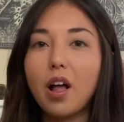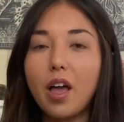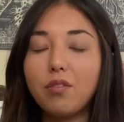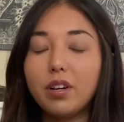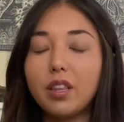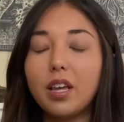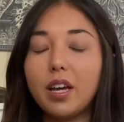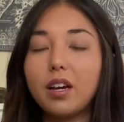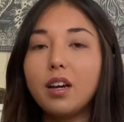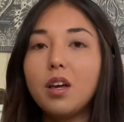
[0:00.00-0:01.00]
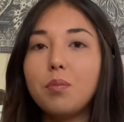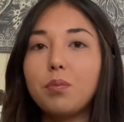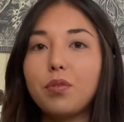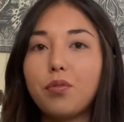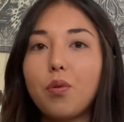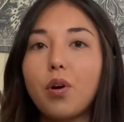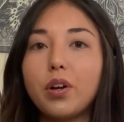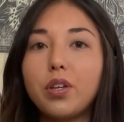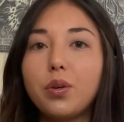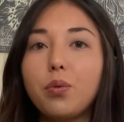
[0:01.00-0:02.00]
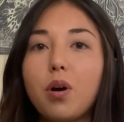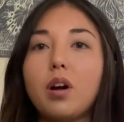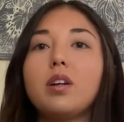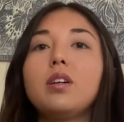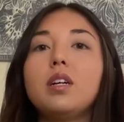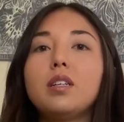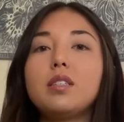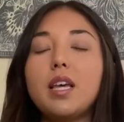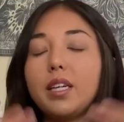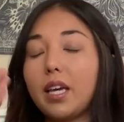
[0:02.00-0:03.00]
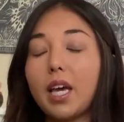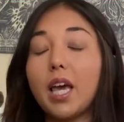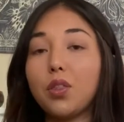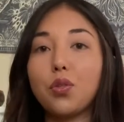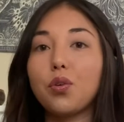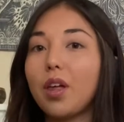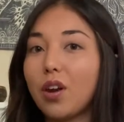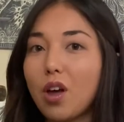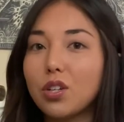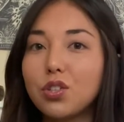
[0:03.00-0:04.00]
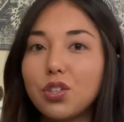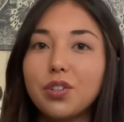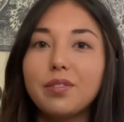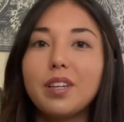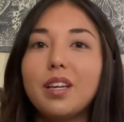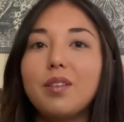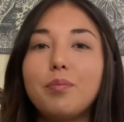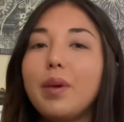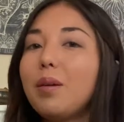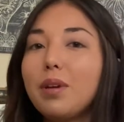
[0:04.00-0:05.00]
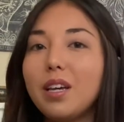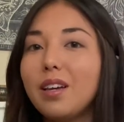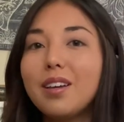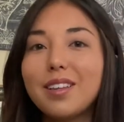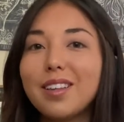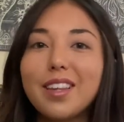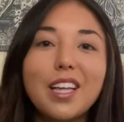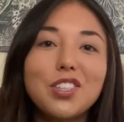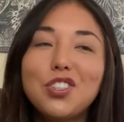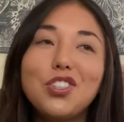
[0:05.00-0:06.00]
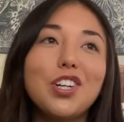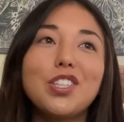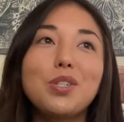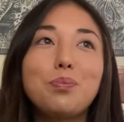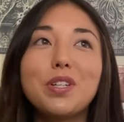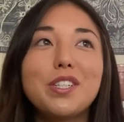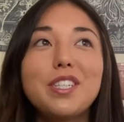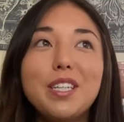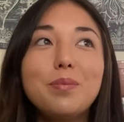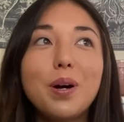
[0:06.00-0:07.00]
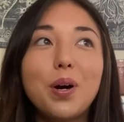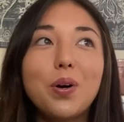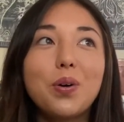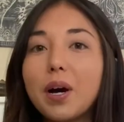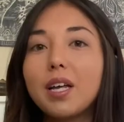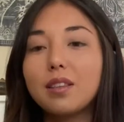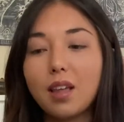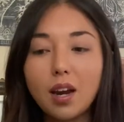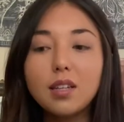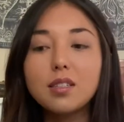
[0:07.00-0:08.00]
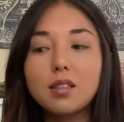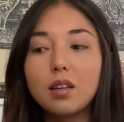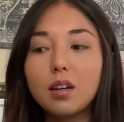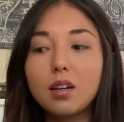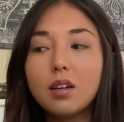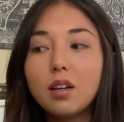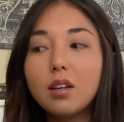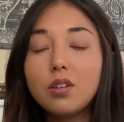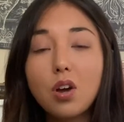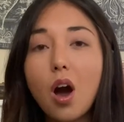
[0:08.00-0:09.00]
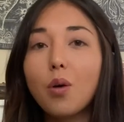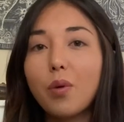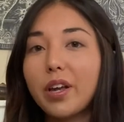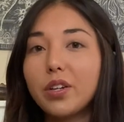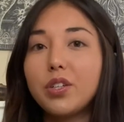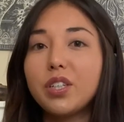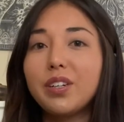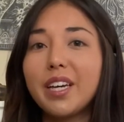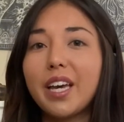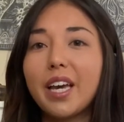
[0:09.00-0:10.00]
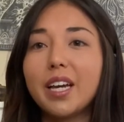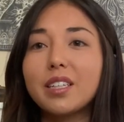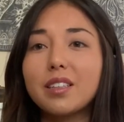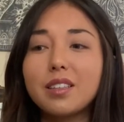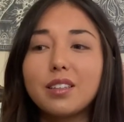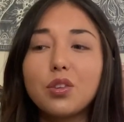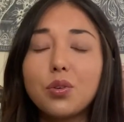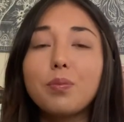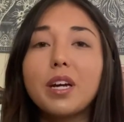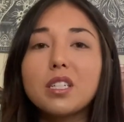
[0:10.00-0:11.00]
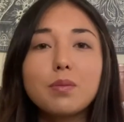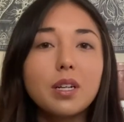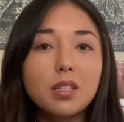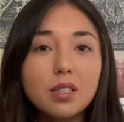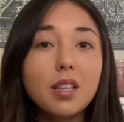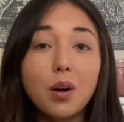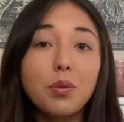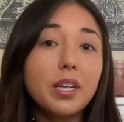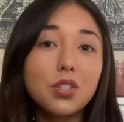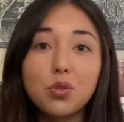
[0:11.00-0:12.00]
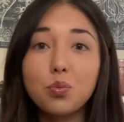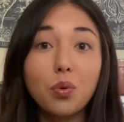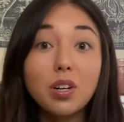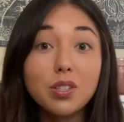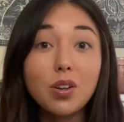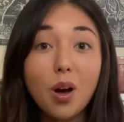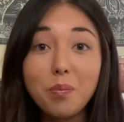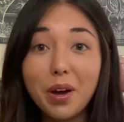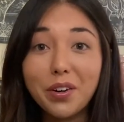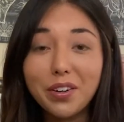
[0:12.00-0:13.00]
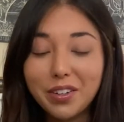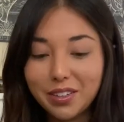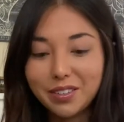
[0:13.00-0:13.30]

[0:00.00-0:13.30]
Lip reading: everything before you are taking in through that nostril. Maybe that's just placebo, but that is the taught way to do it, and through my experience, that way just works a lot better.